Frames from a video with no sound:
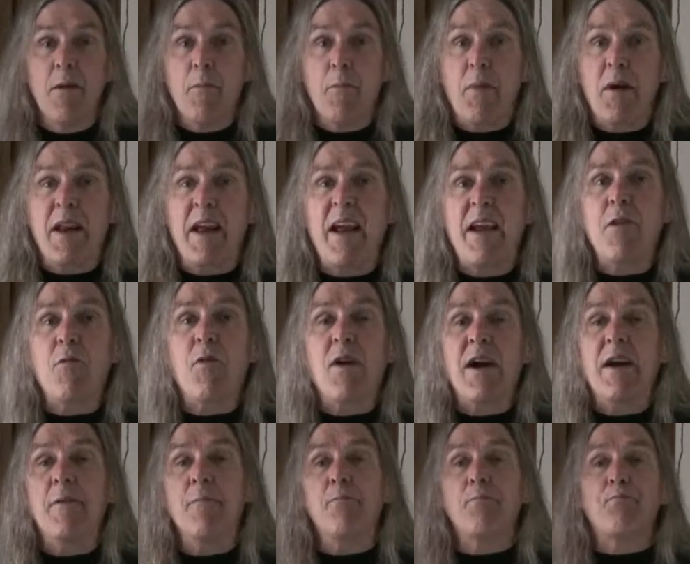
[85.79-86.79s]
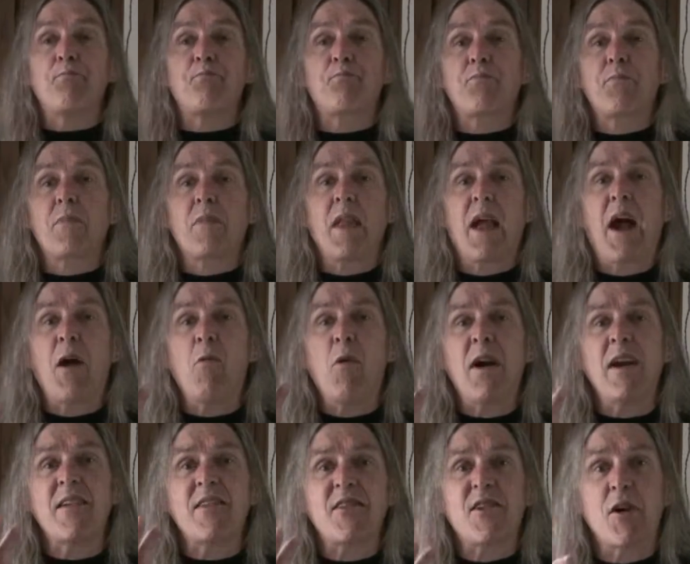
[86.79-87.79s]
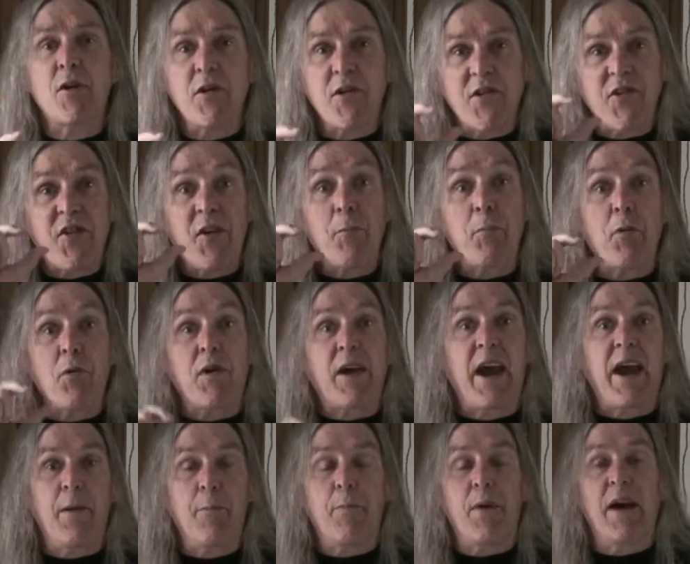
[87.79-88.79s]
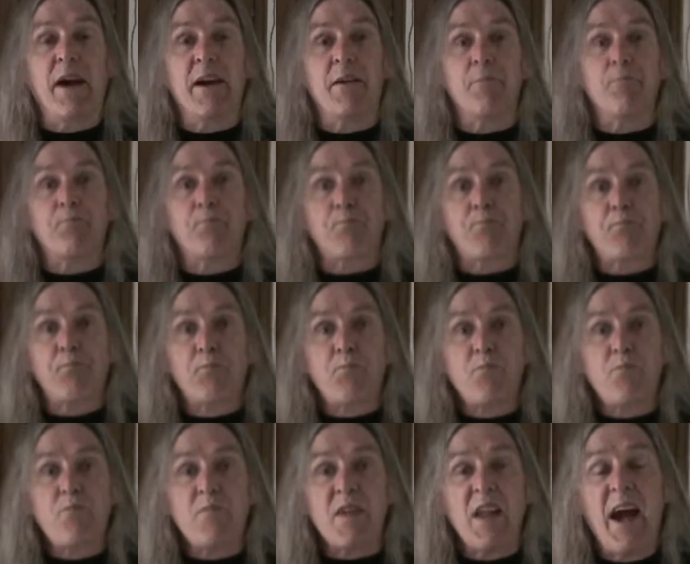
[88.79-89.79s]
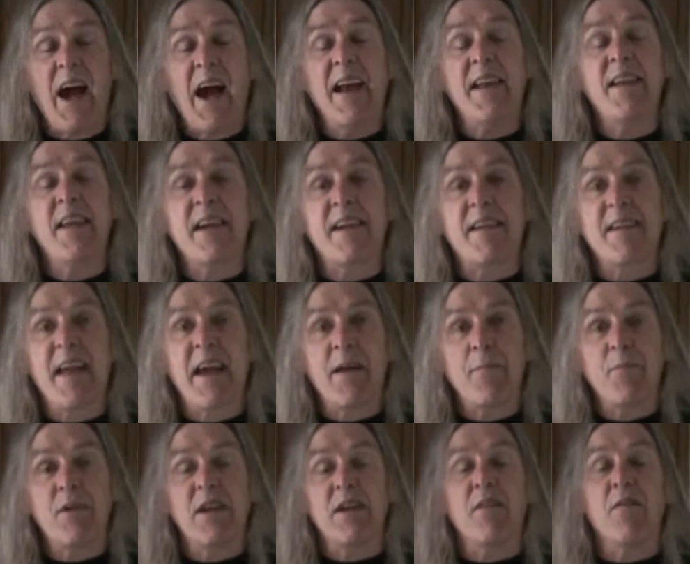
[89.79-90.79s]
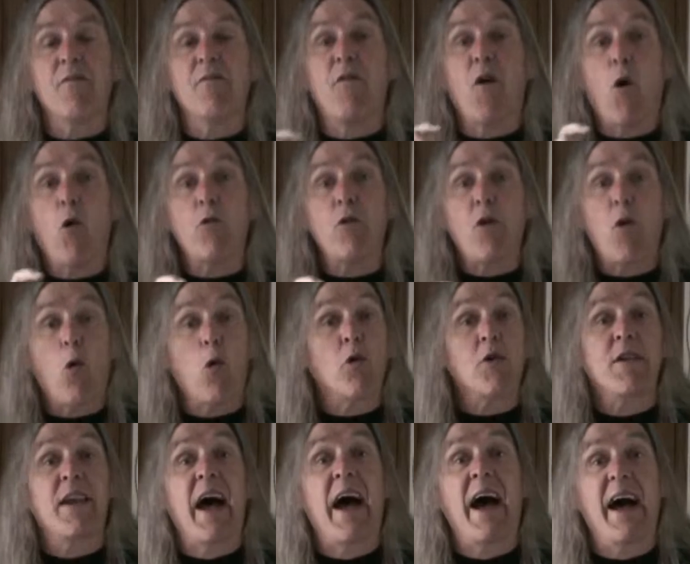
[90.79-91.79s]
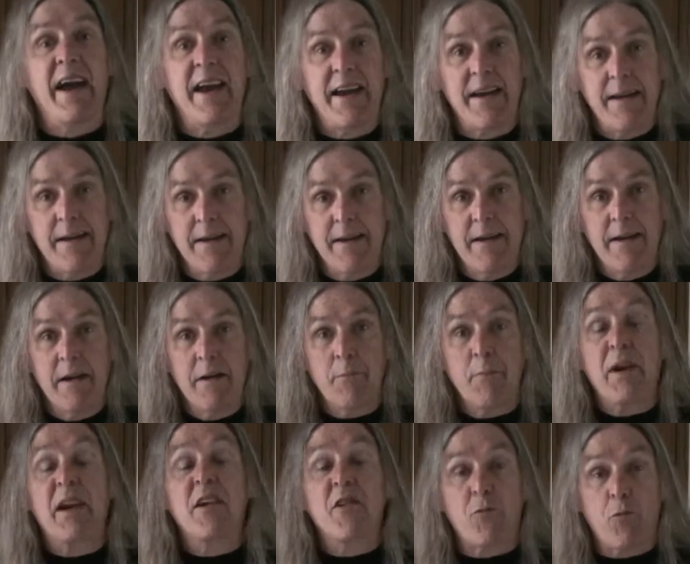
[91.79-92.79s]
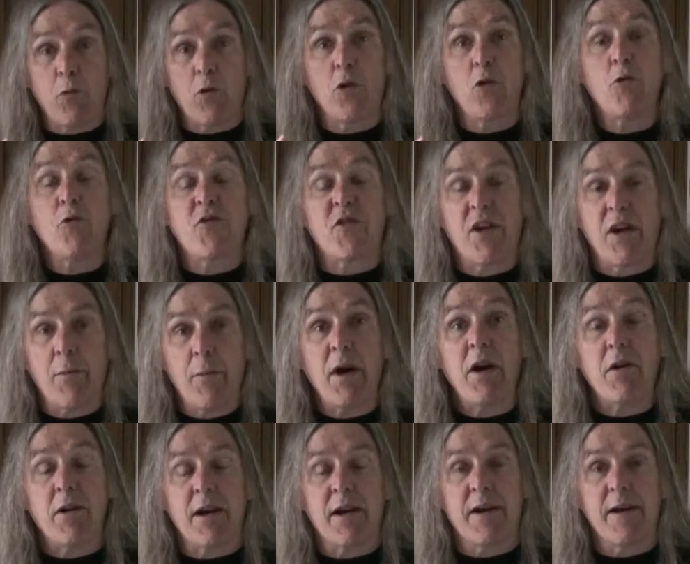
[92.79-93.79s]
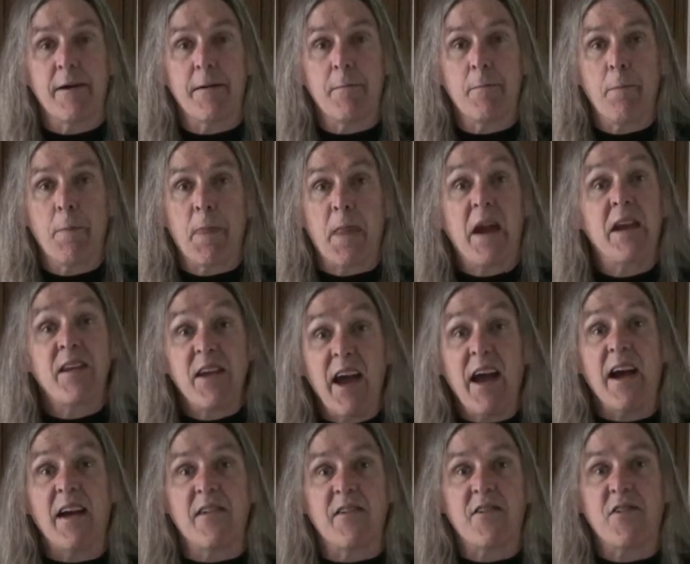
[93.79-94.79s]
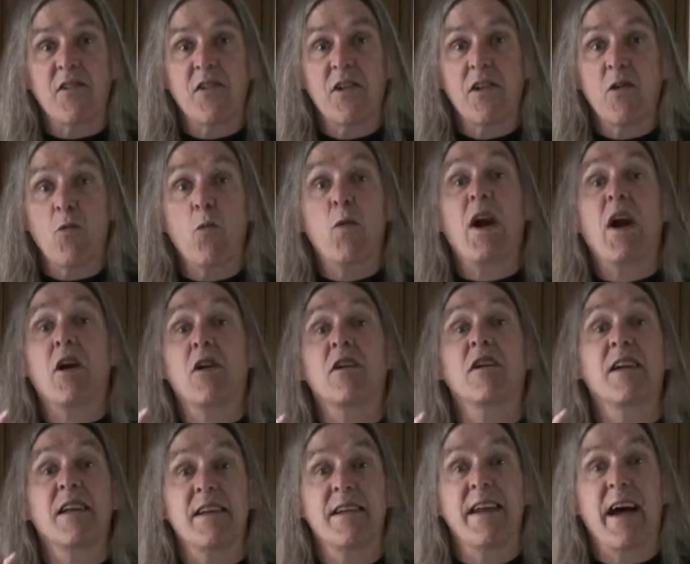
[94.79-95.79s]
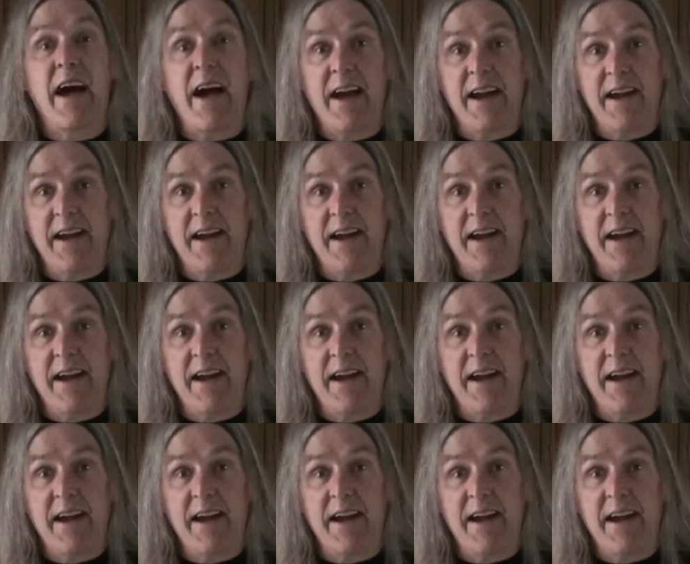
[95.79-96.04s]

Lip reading: But anyway, I want to start a simple campaign. I nicknamed it Vote or Die, because we're losing America. And yes, we are gonna die.